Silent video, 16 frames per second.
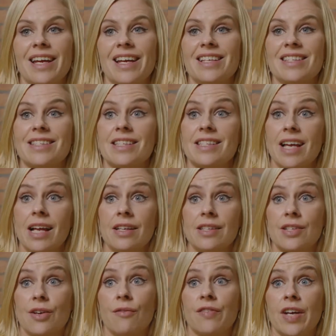It's the
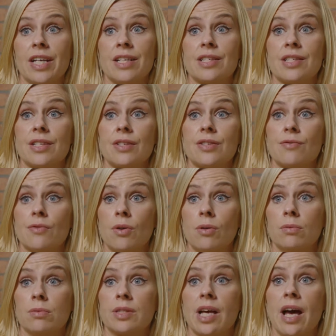seller's conveyancer's
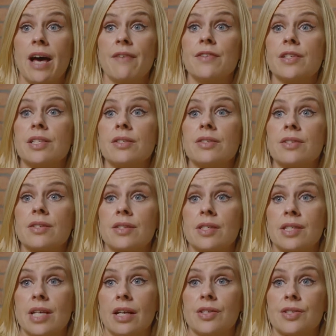role to evidence the
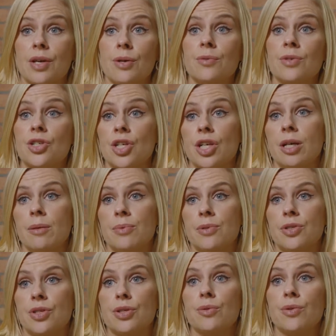seller's ownership
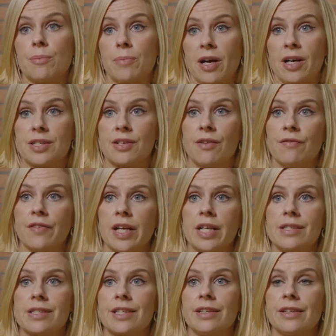to the buyer's
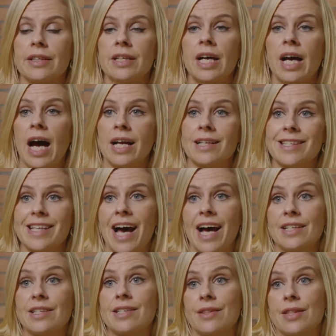conveyancer and to
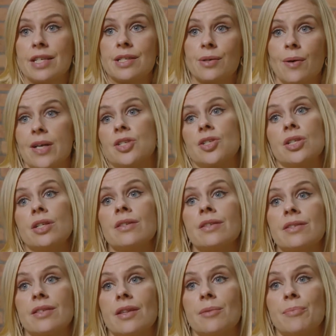answer these
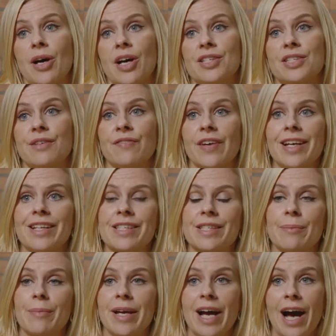questions that the buyer's
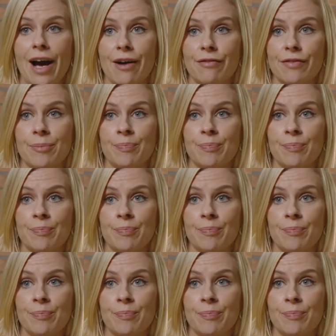conveyancer may have.